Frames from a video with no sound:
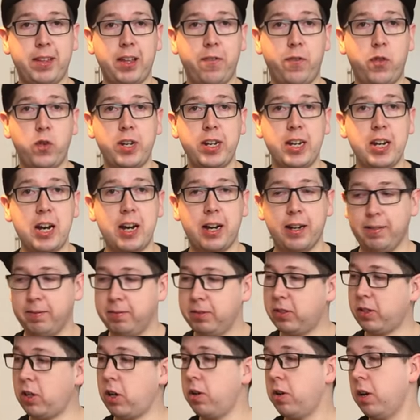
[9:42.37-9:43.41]
for dinner.
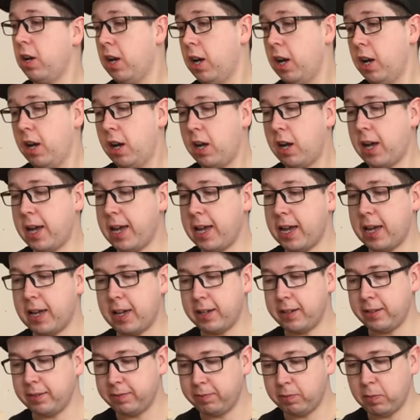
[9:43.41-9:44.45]
So I
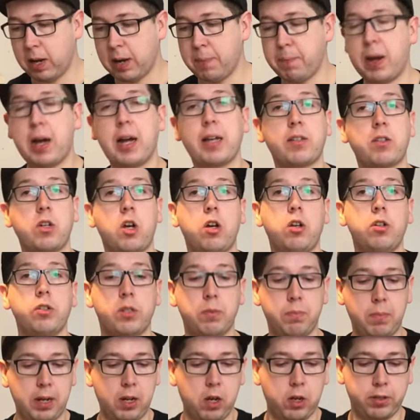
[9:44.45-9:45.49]
went past Coles
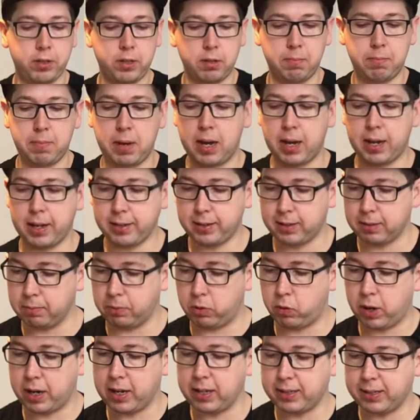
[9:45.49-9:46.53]
and we got some
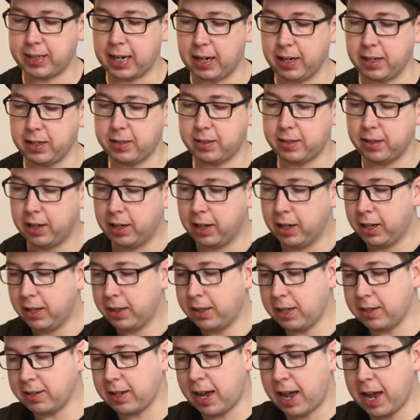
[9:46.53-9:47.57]
green salads.
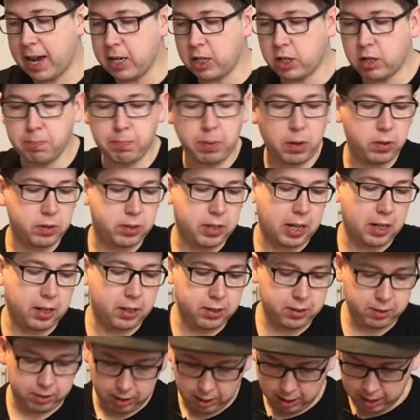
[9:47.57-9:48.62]
These are Asian bowl
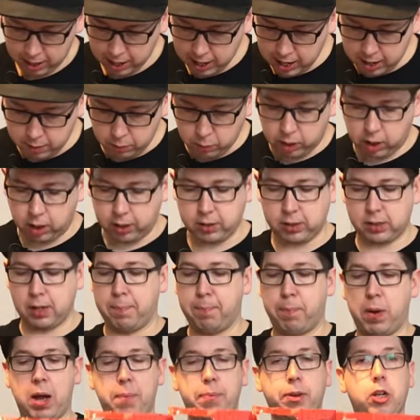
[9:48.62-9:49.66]
salads, and we've got some
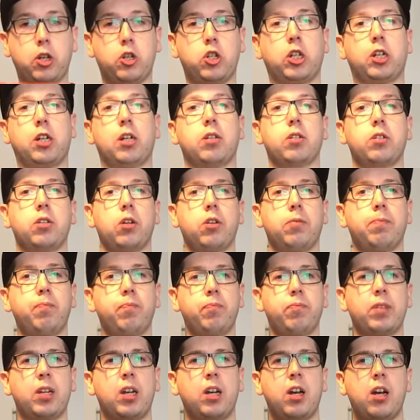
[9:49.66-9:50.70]
barbecue chicken. So
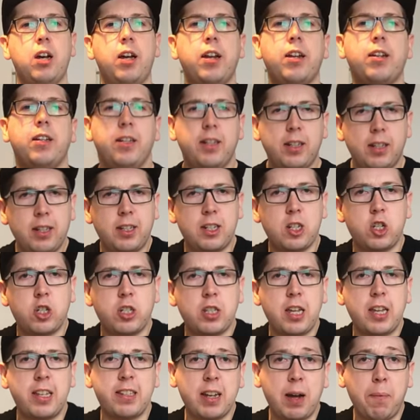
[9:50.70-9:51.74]
I'm gonna dish
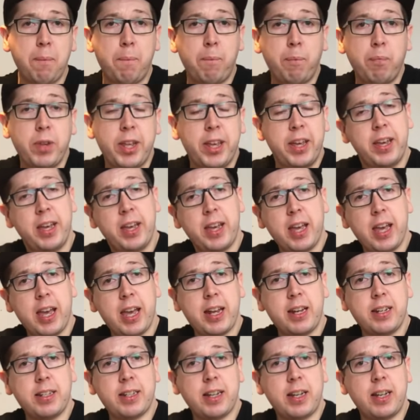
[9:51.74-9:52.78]
these up
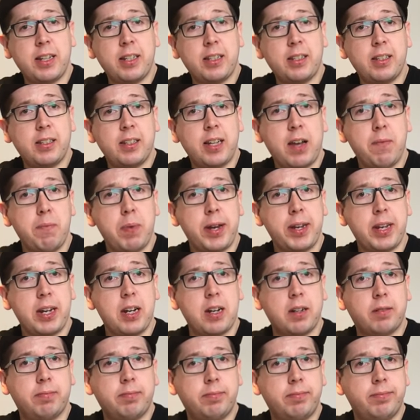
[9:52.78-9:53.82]
and have my
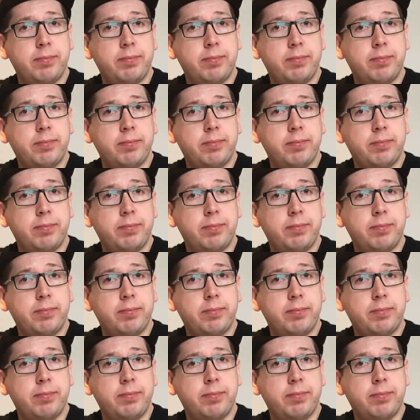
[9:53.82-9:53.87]
dinner.